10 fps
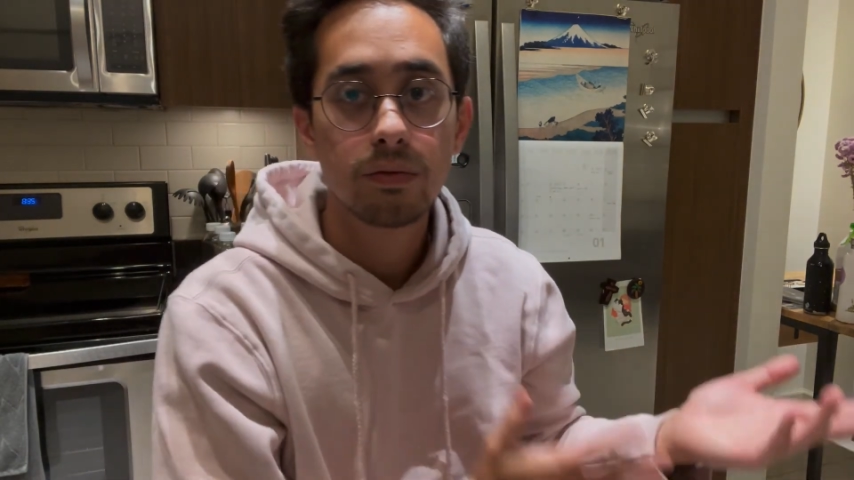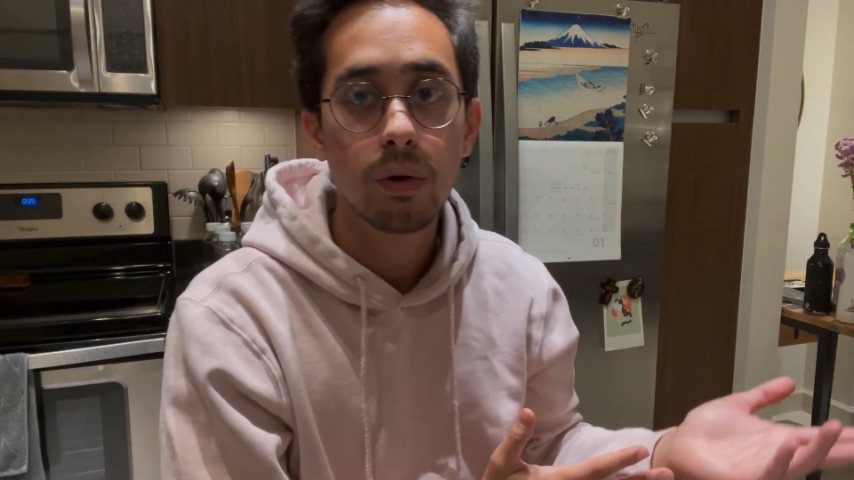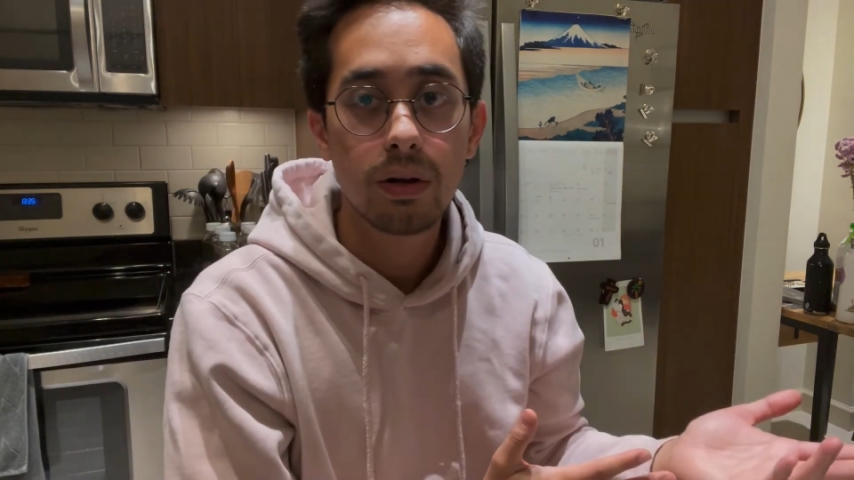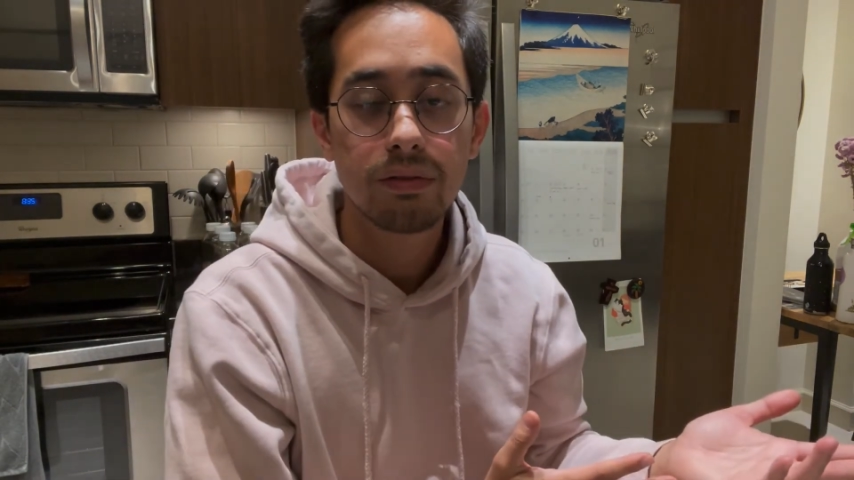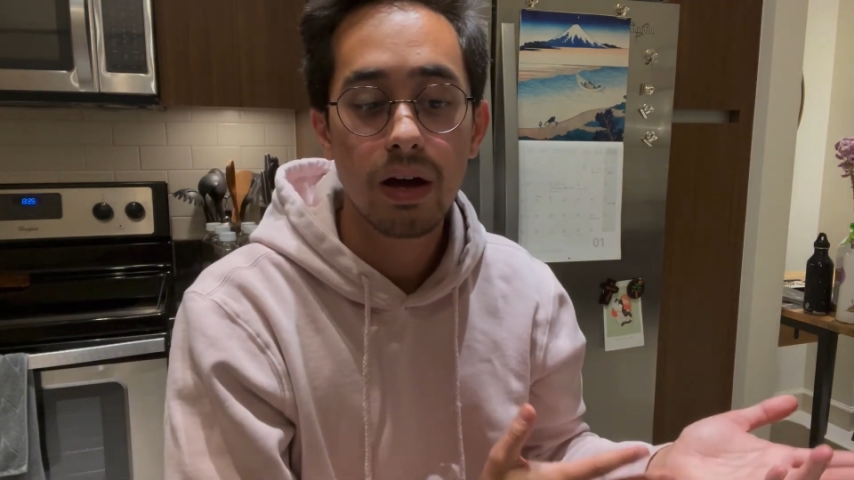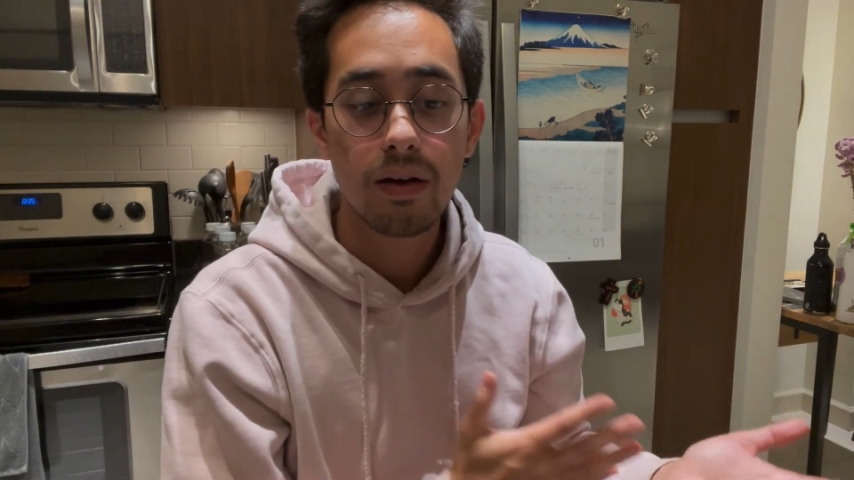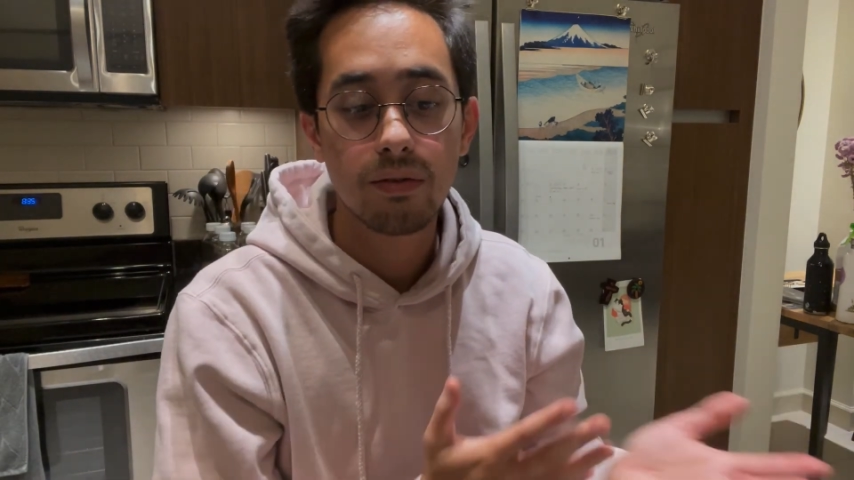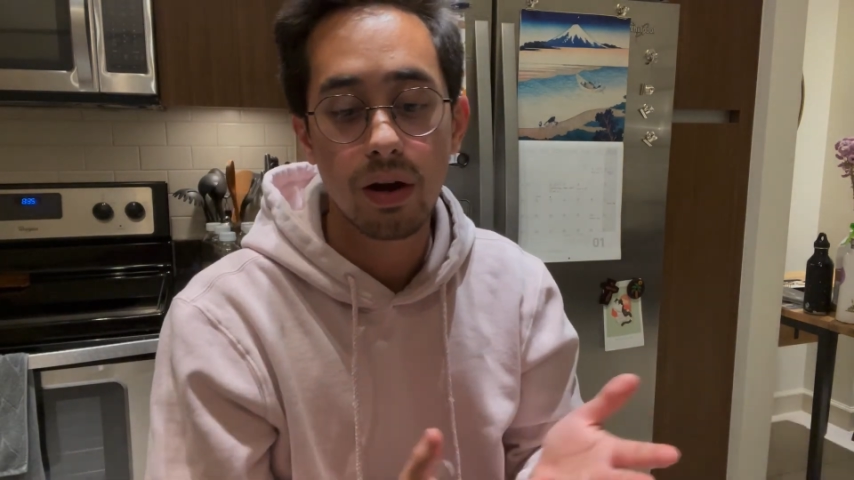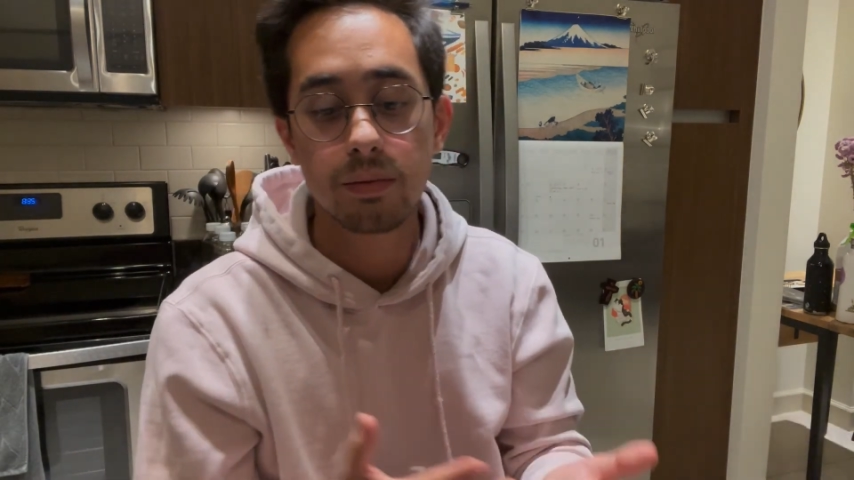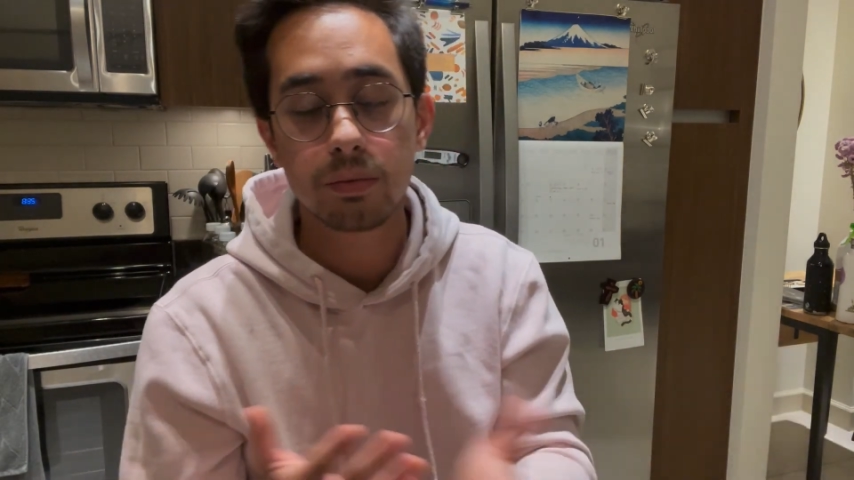45
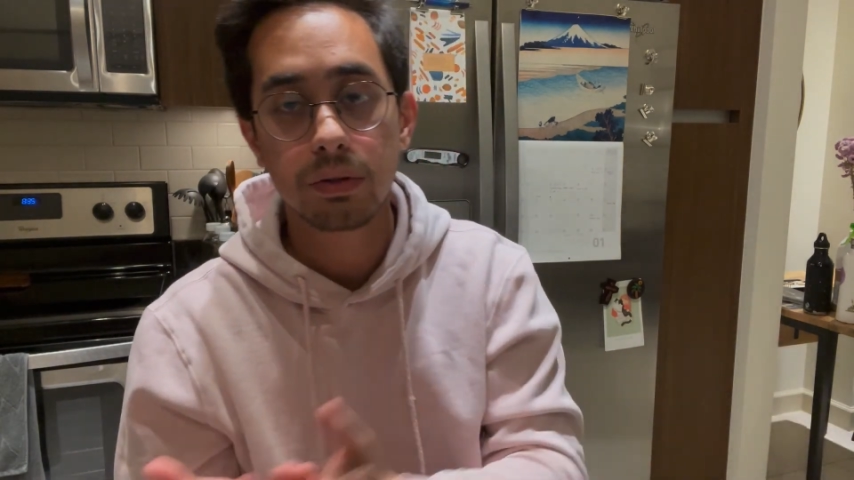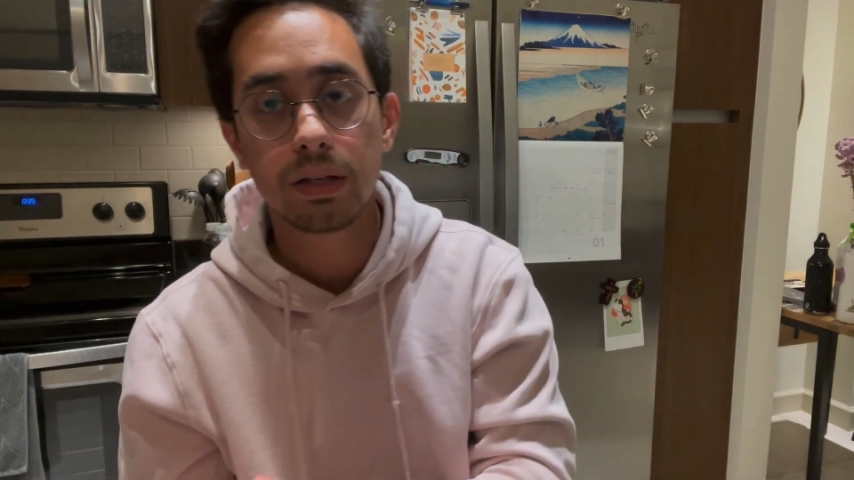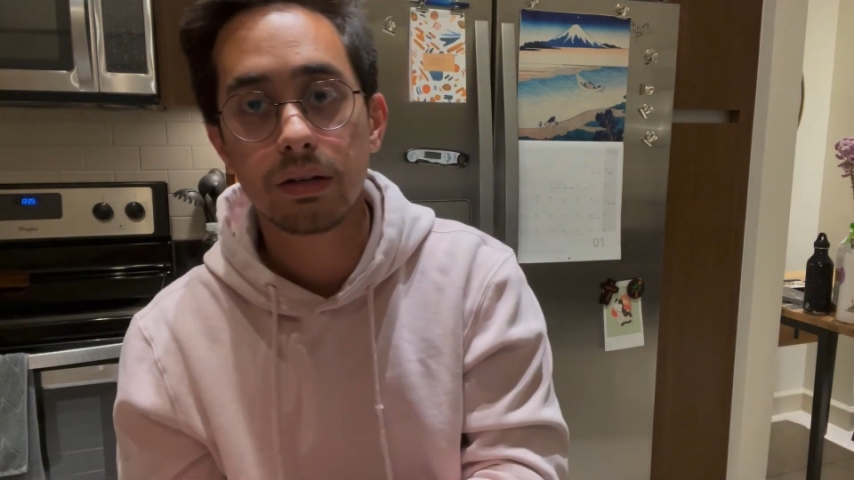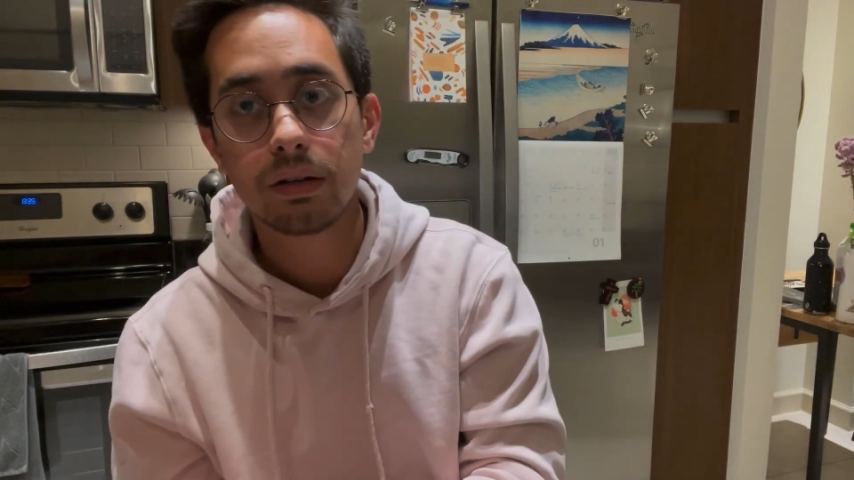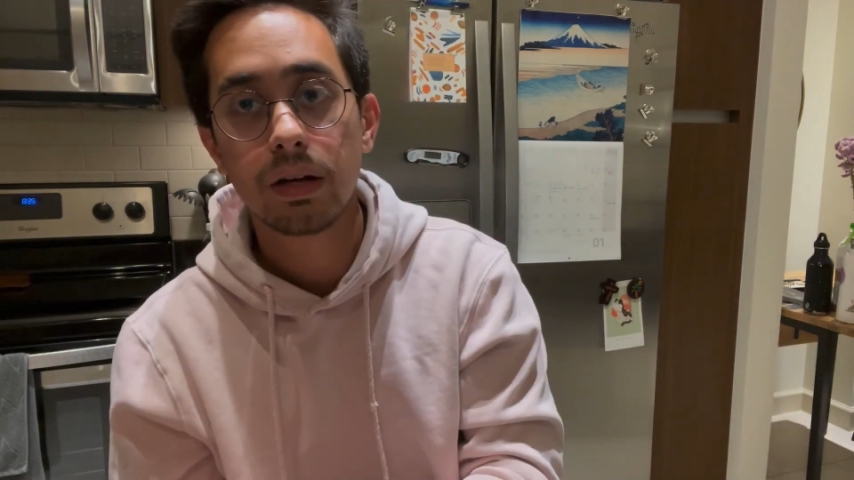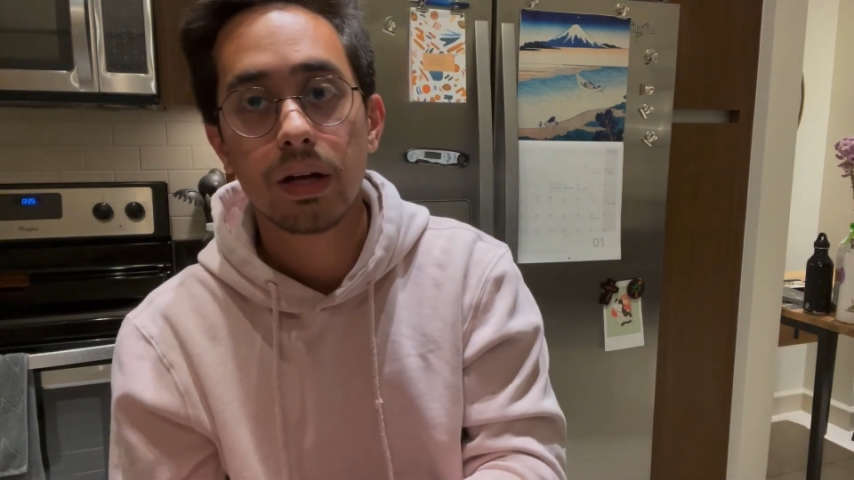grams per liter,